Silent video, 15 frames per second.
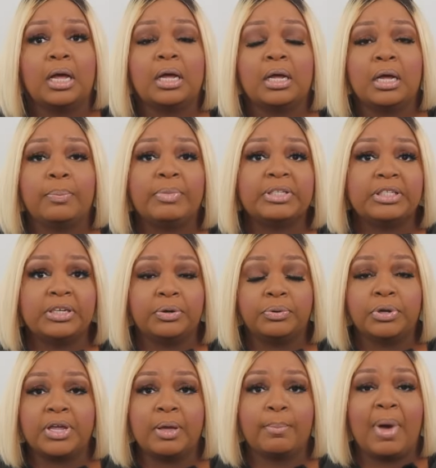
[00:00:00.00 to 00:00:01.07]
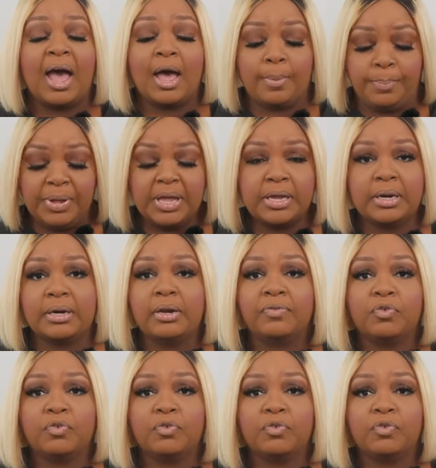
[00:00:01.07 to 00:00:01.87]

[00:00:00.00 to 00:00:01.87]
material in my opinion.